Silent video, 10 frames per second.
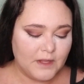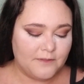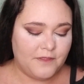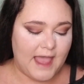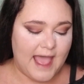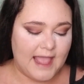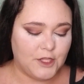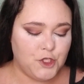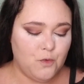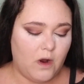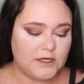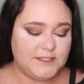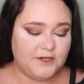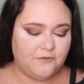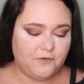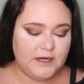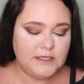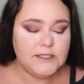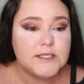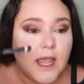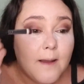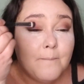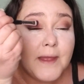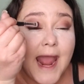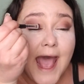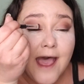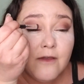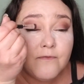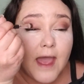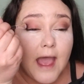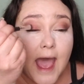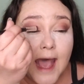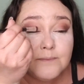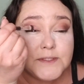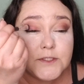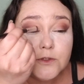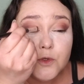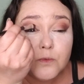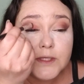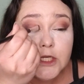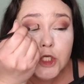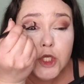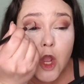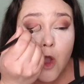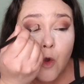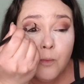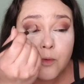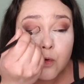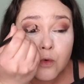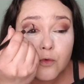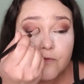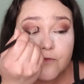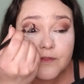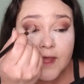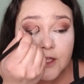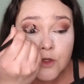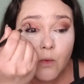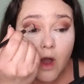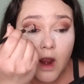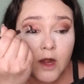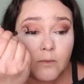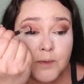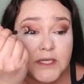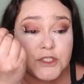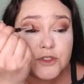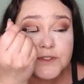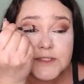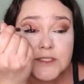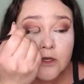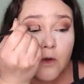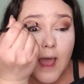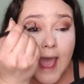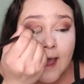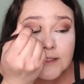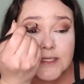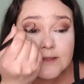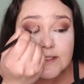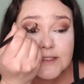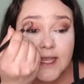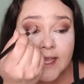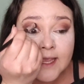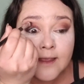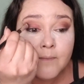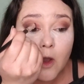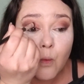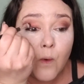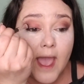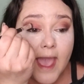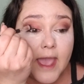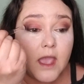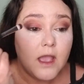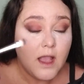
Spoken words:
that you are different, but have absolutely no proof that you are, because you're still acting the same way.